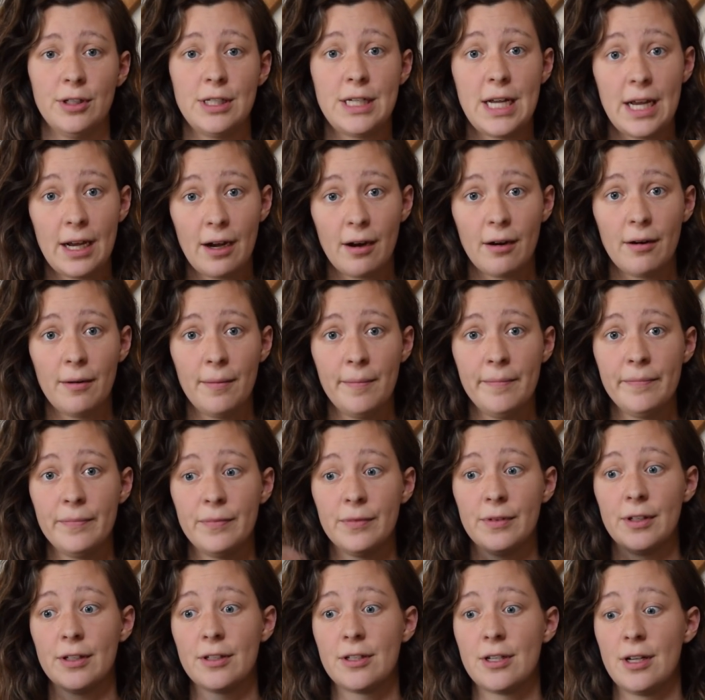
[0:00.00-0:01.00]
digger.
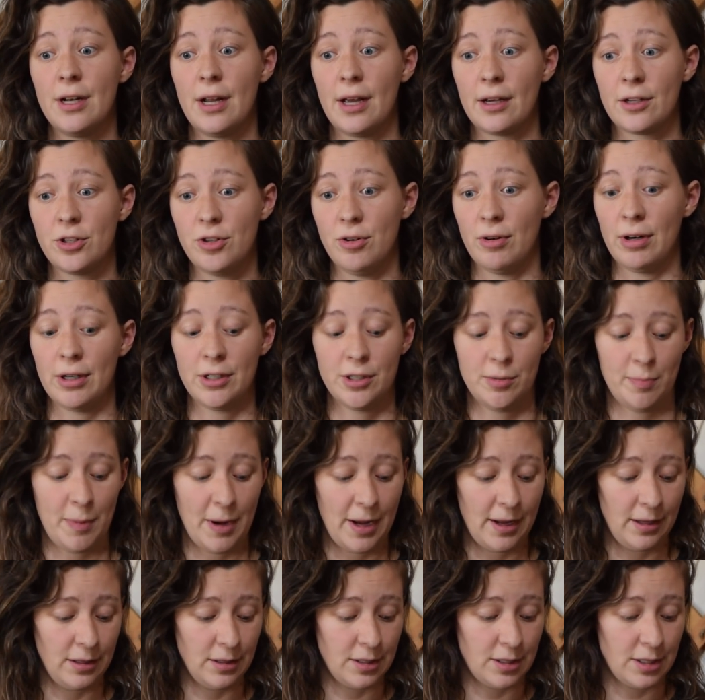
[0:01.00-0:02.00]
That's an extra
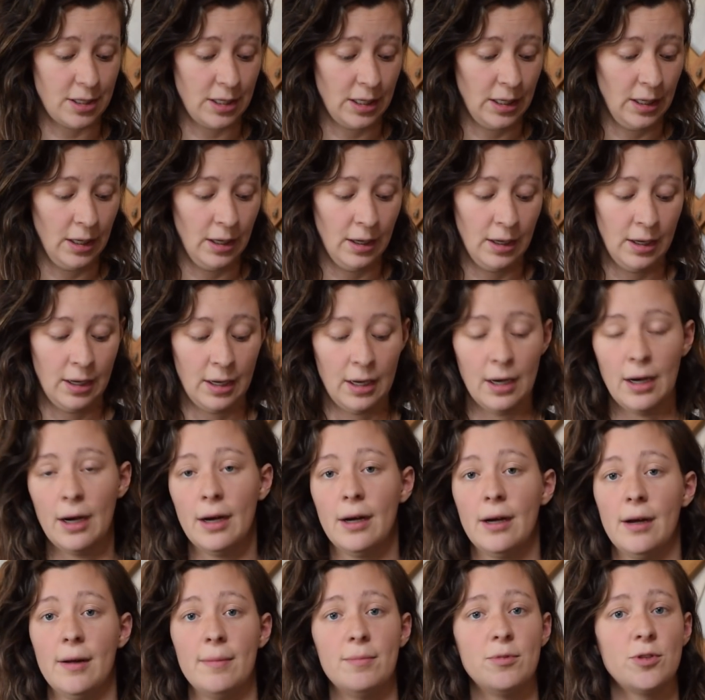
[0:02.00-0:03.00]
expense.
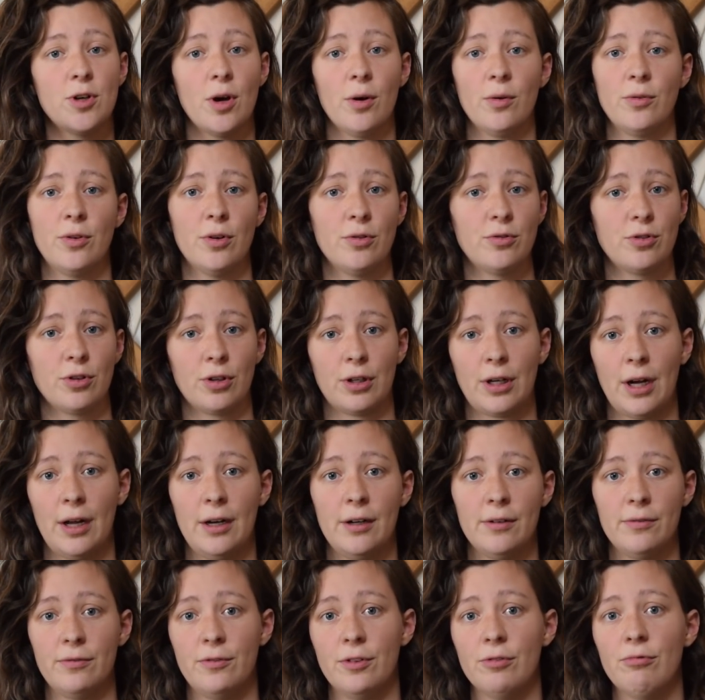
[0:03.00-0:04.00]
So those are kind
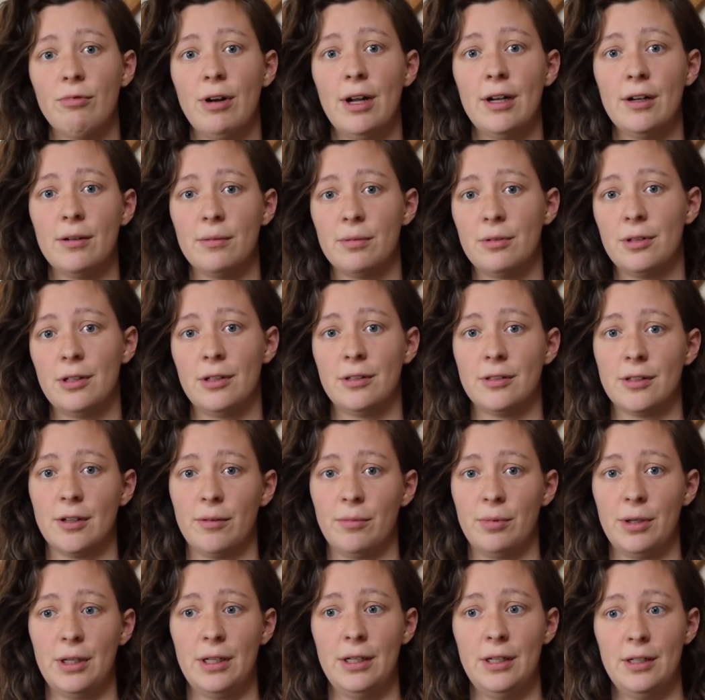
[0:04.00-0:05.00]
of the random things that
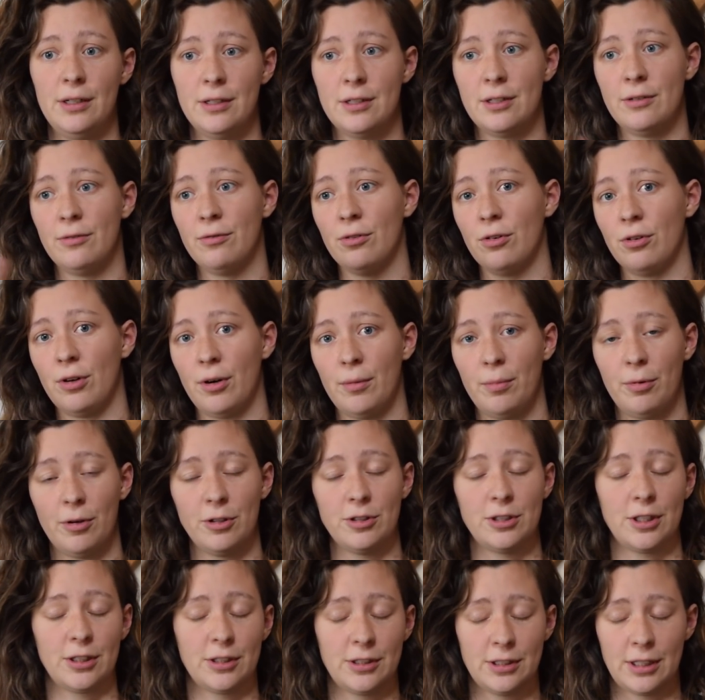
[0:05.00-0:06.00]
we need for our
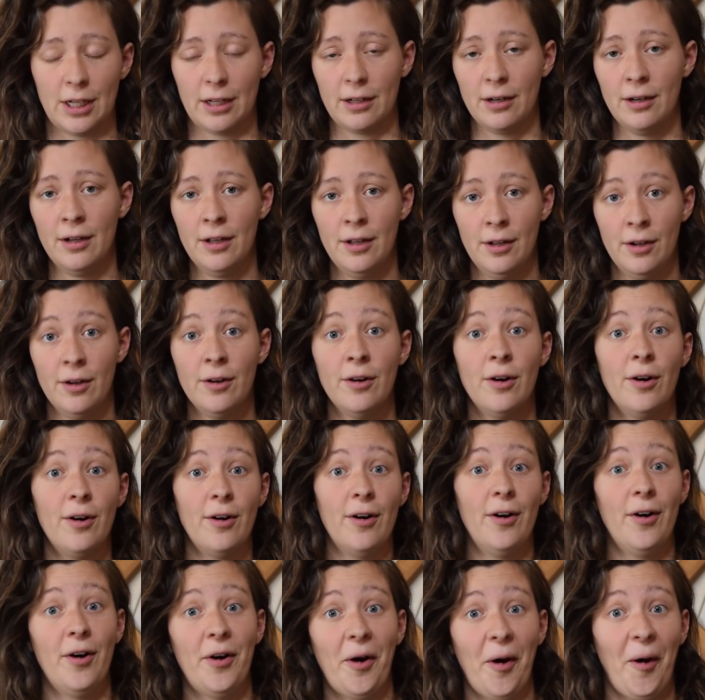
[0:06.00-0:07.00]
projects that
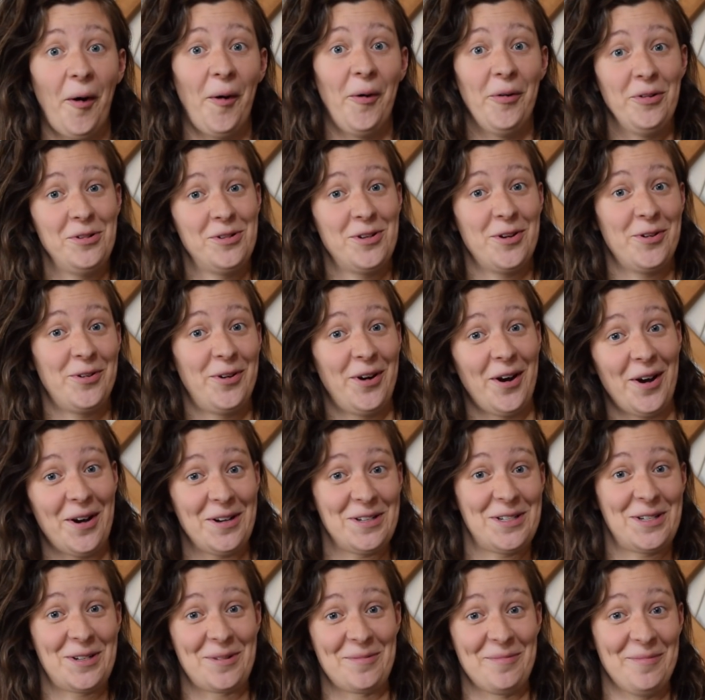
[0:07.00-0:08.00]
also
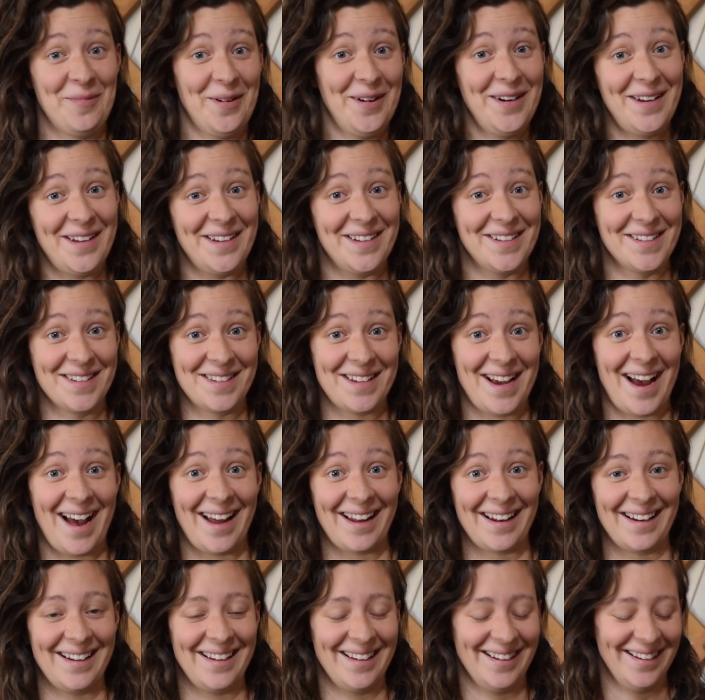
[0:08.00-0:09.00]
cost money,
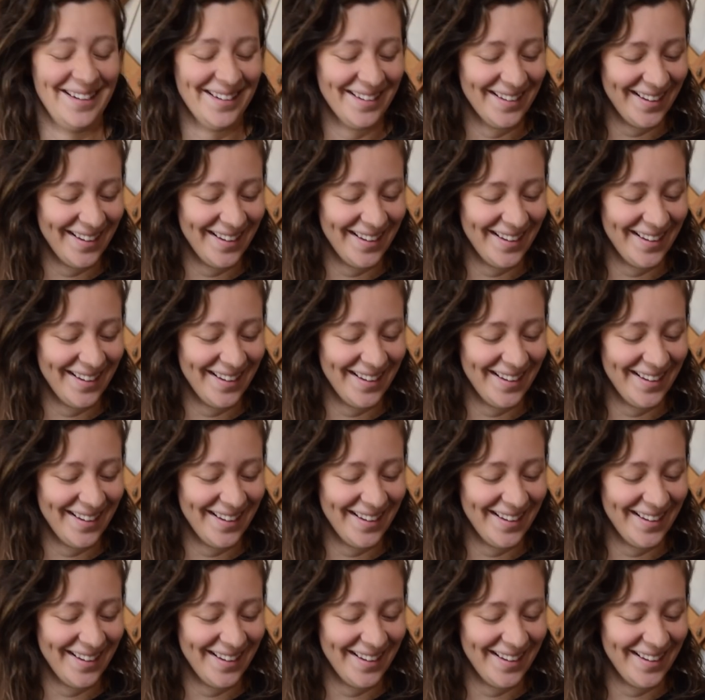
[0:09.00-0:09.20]
sadly.